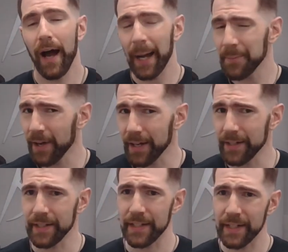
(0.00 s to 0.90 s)
I'm not going
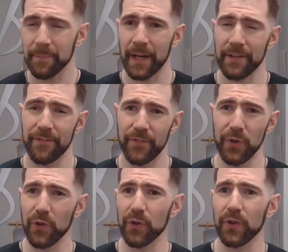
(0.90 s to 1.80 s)
to eat my
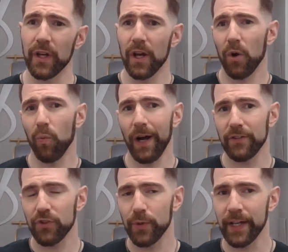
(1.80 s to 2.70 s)
food
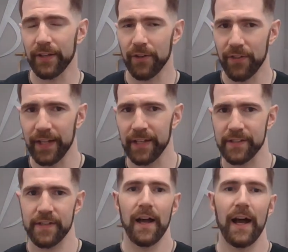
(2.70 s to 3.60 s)
while doing other
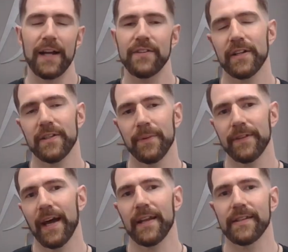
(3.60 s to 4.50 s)
things. I talked about
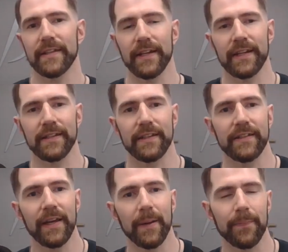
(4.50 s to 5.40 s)
that as a
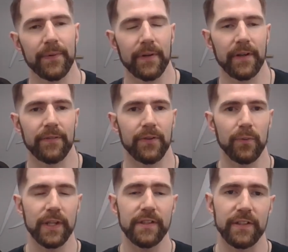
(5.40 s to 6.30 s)
tip a few
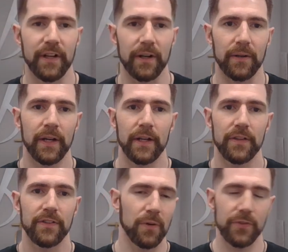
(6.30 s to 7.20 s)
weeks ago.
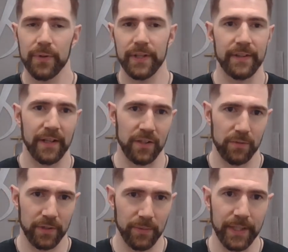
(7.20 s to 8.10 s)
Don't do anything else
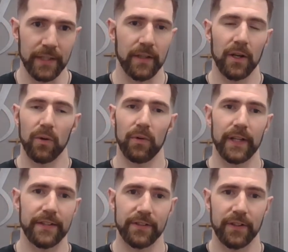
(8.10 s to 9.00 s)
while you eat. Well,
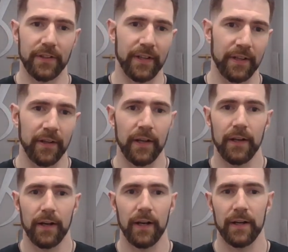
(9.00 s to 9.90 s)
that's a good thing
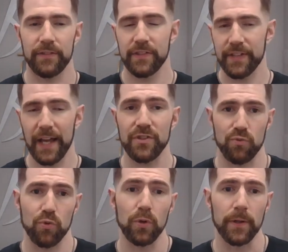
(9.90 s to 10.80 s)
to set as a
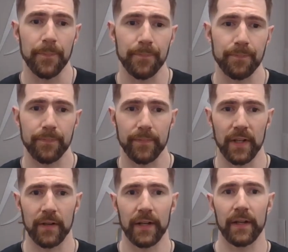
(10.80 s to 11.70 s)
rule.
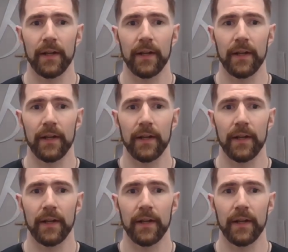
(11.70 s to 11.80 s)
All right.